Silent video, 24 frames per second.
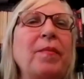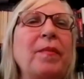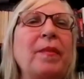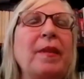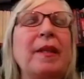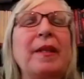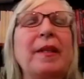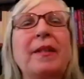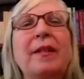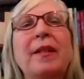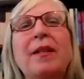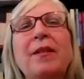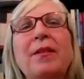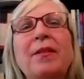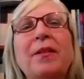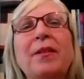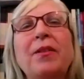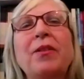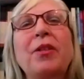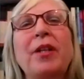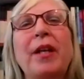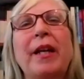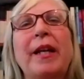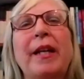That
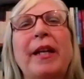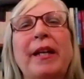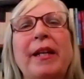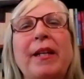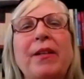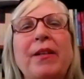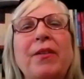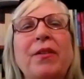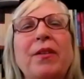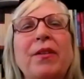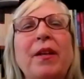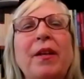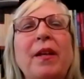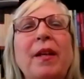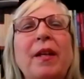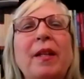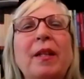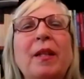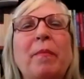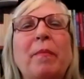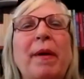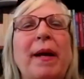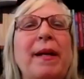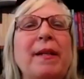doesn't change
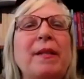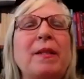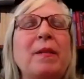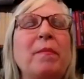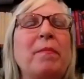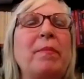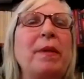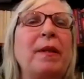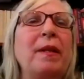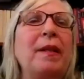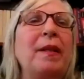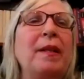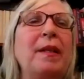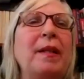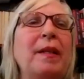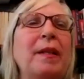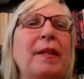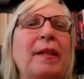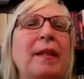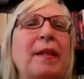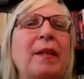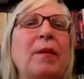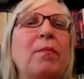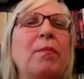the possibility
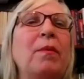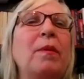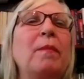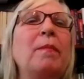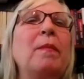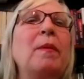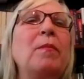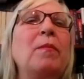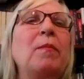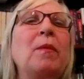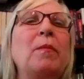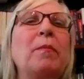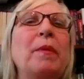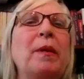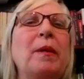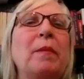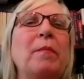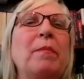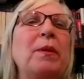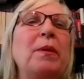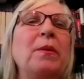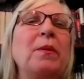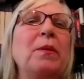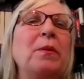that the woman will be
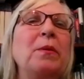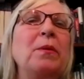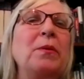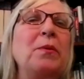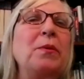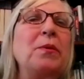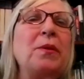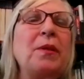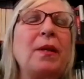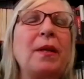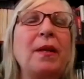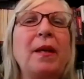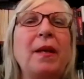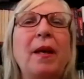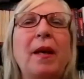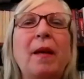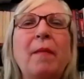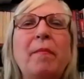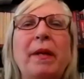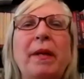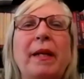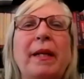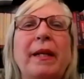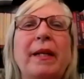abused
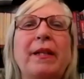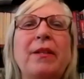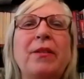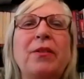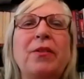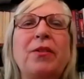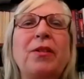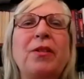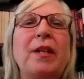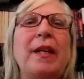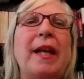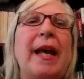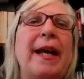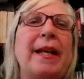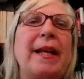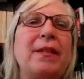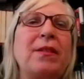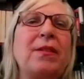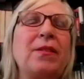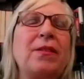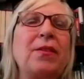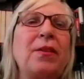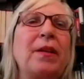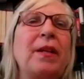because she
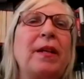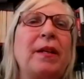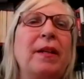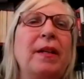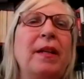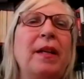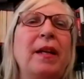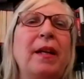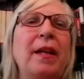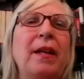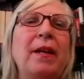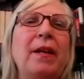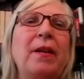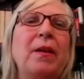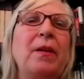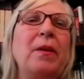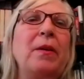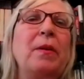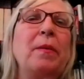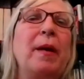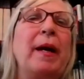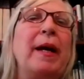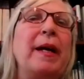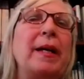asks
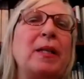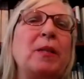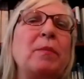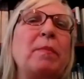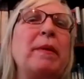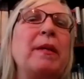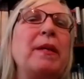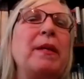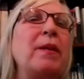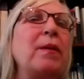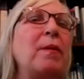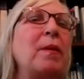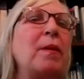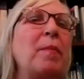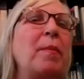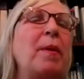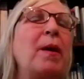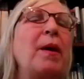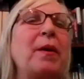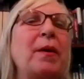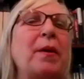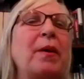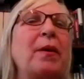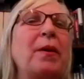her husband or her
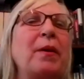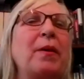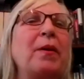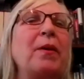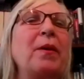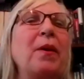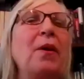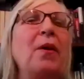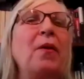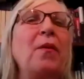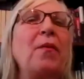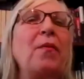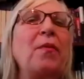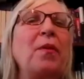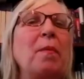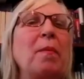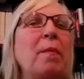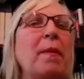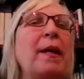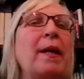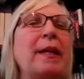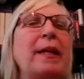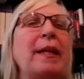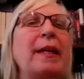partner for
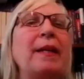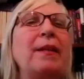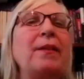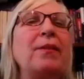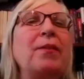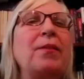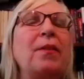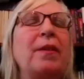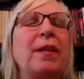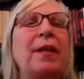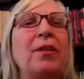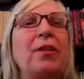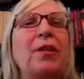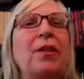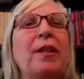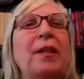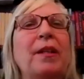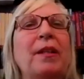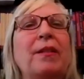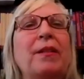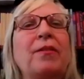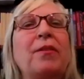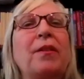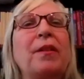money so
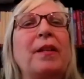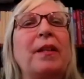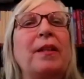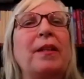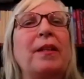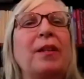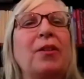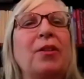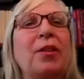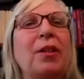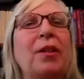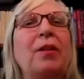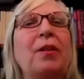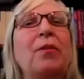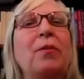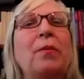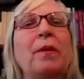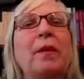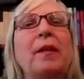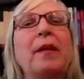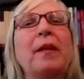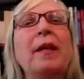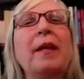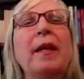that the
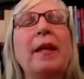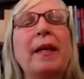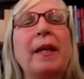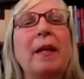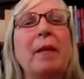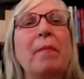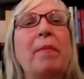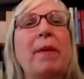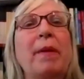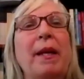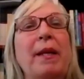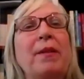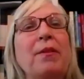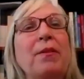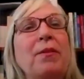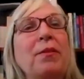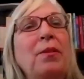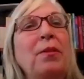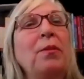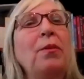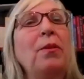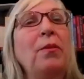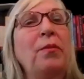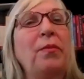children can pay their
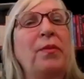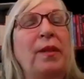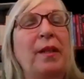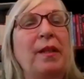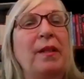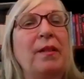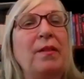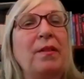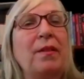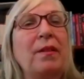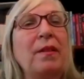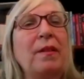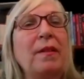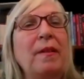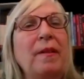school fees.